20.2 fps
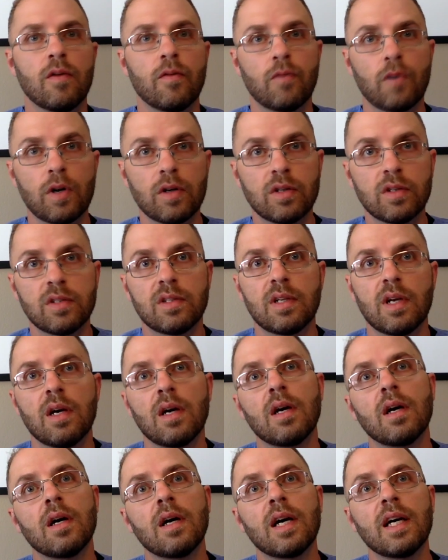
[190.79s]
First,
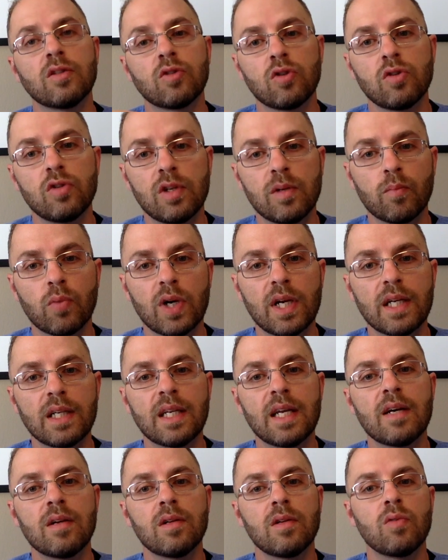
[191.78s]
uh, estrogen
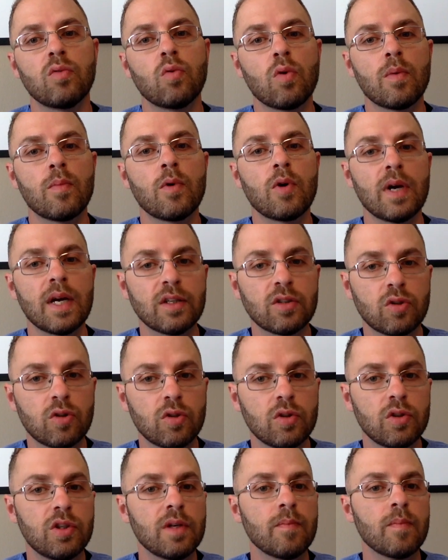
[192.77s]
breakdown and normal
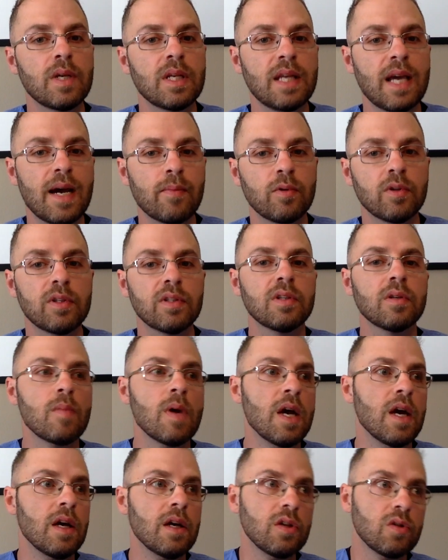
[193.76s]
estrogen metabolism,
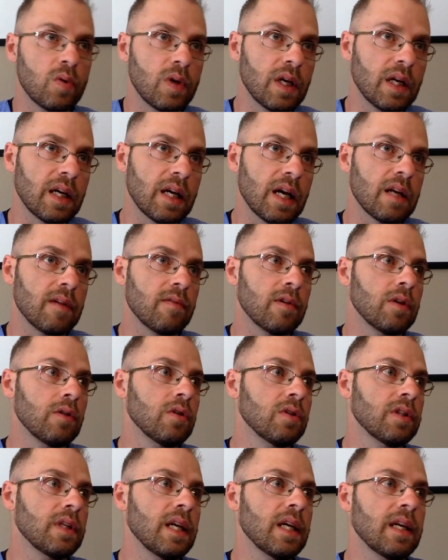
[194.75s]
so we can kind of
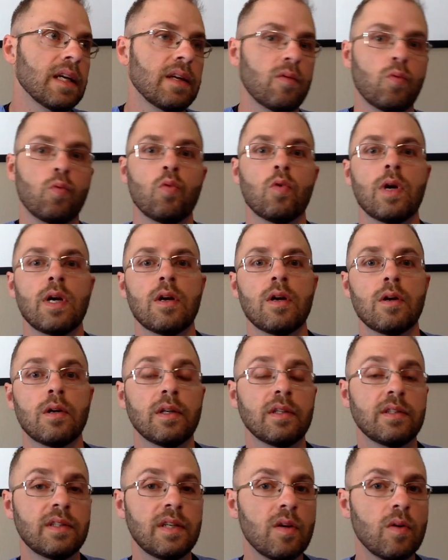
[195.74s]
understand where
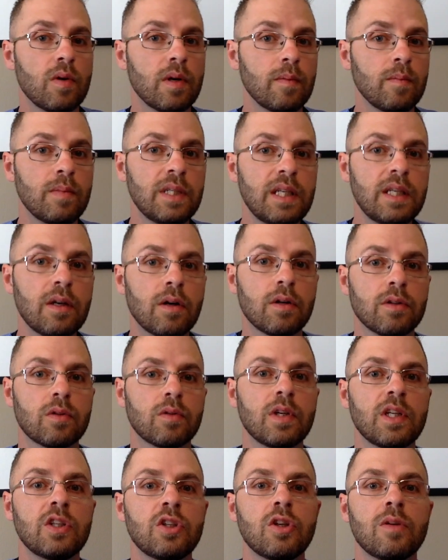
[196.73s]
C O M T
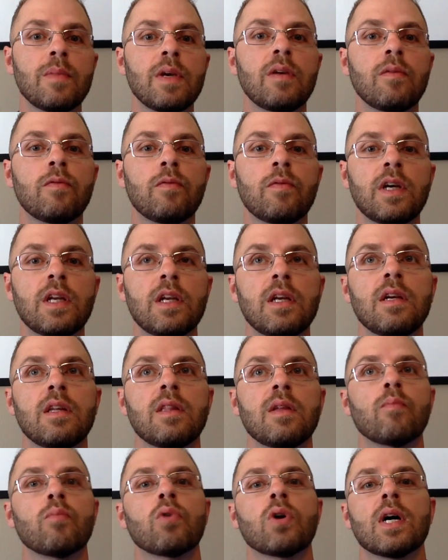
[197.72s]
alteration may fit in
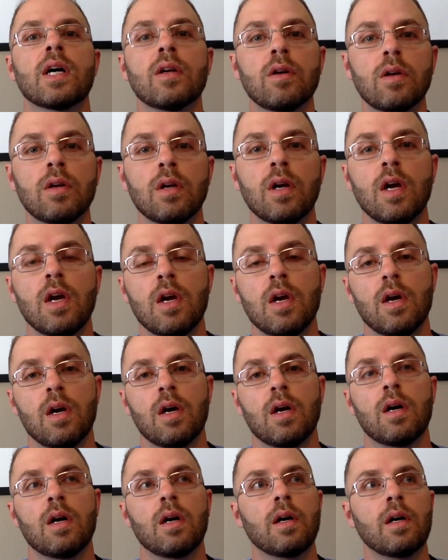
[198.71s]
the broader
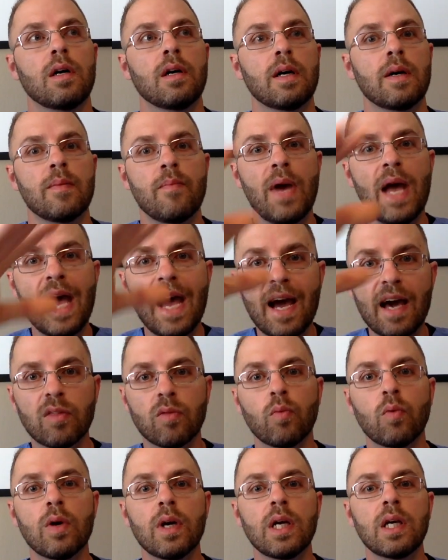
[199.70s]
uh,
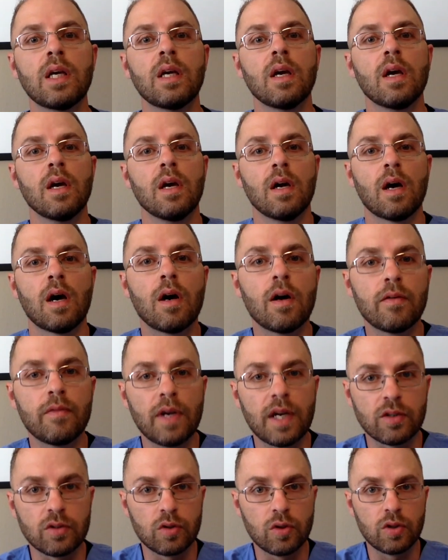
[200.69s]
pathway of
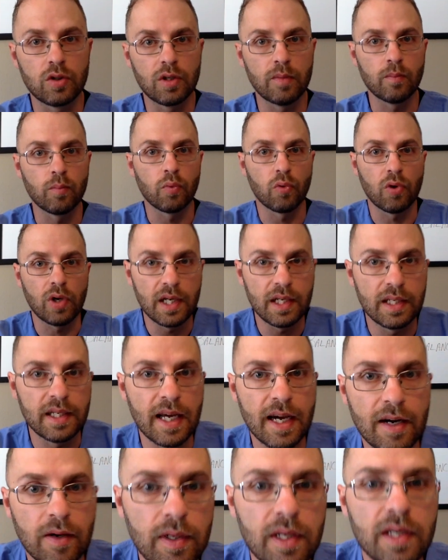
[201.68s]
estrogen
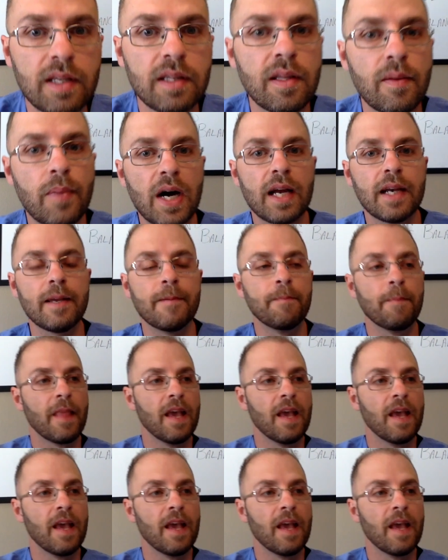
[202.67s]
breakdown in the body.